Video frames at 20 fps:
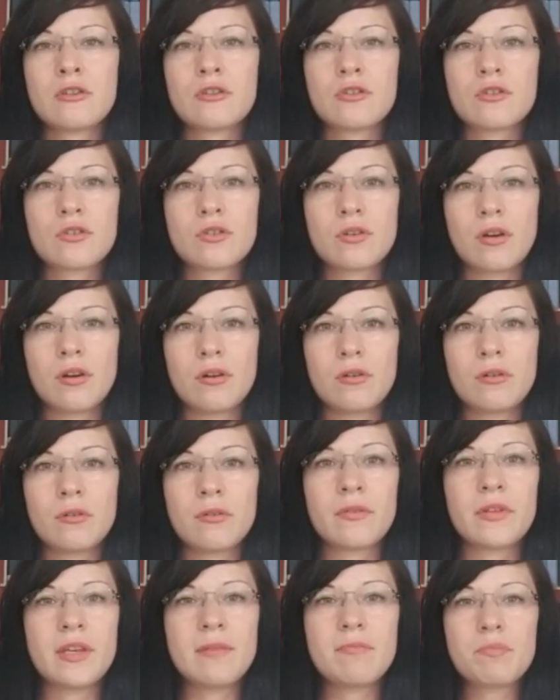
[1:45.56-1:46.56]

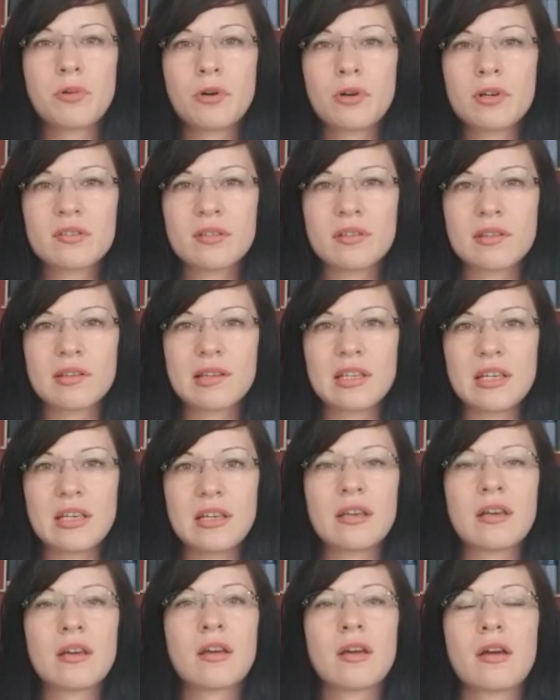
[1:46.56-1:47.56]
So
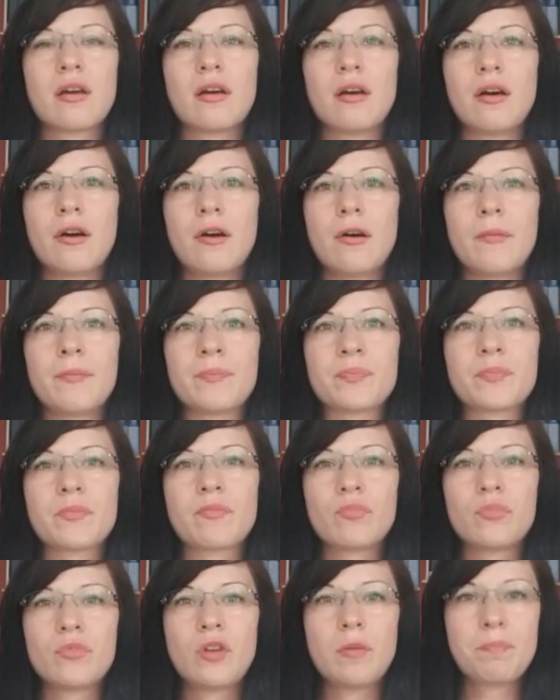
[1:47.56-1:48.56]
importantly,
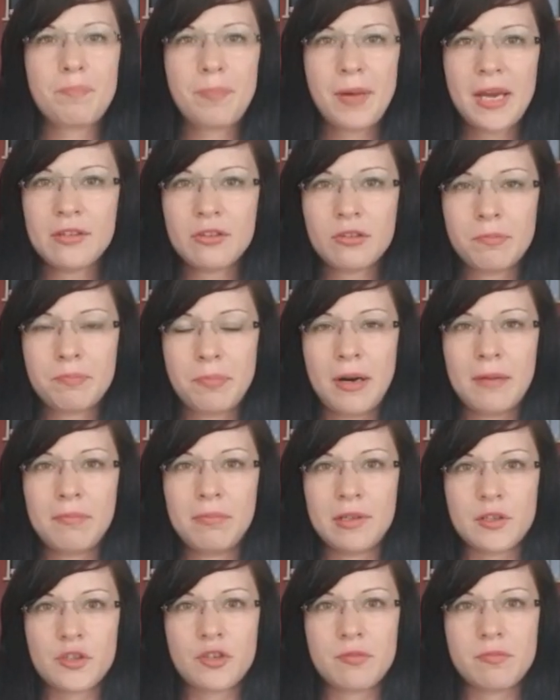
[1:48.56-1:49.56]
the
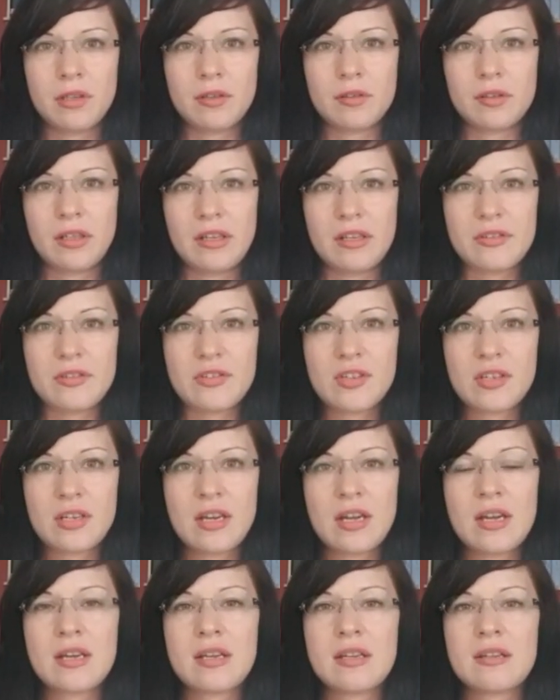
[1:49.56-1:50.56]
pay-to-publish models
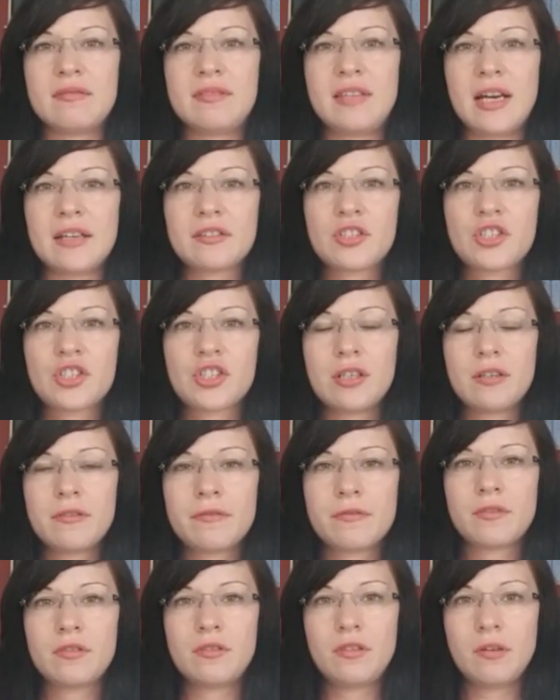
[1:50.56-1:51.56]
that
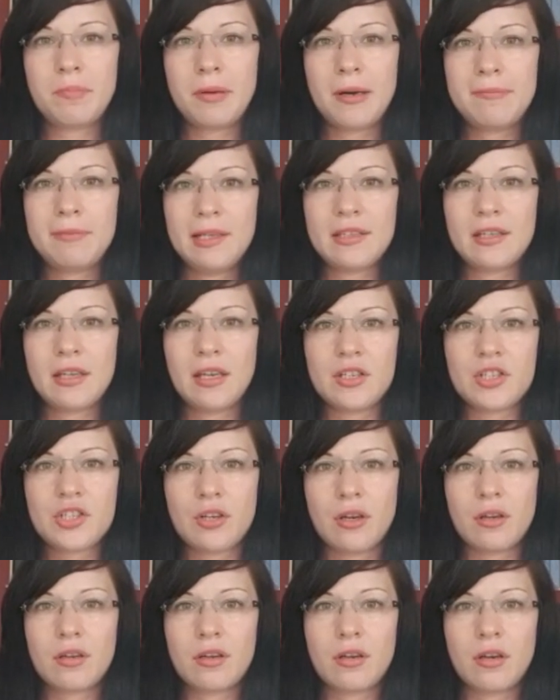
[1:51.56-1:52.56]
shift the
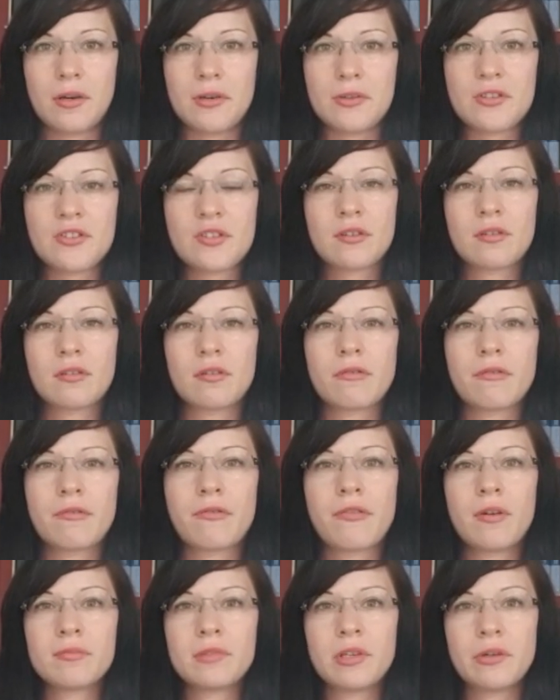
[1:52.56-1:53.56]
publication cost
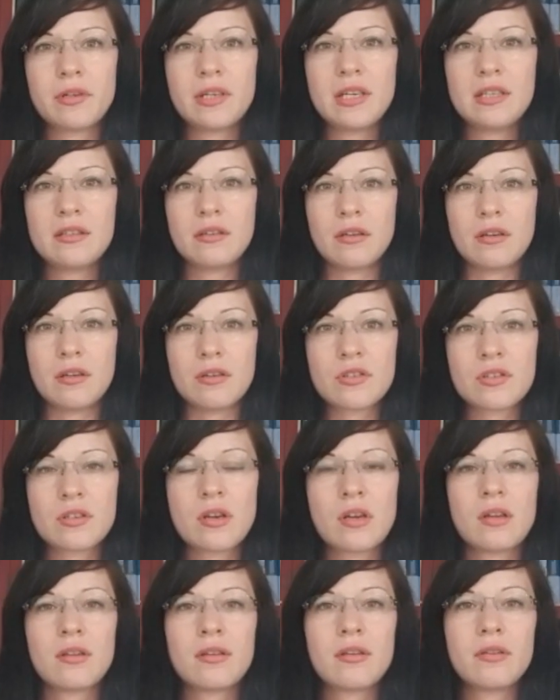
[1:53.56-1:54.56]
from the readers
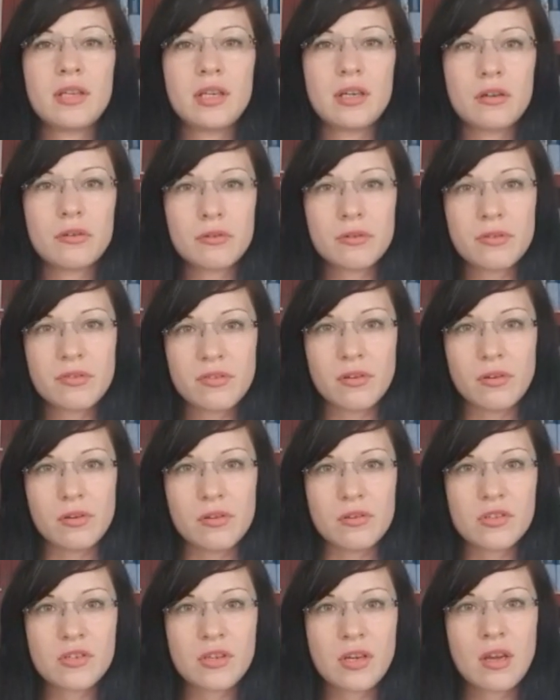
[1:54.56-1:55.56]
to the
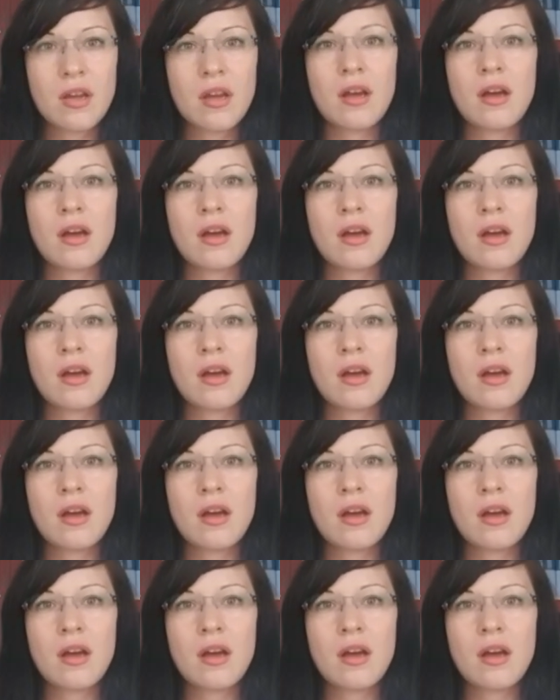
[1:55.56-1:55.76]
authors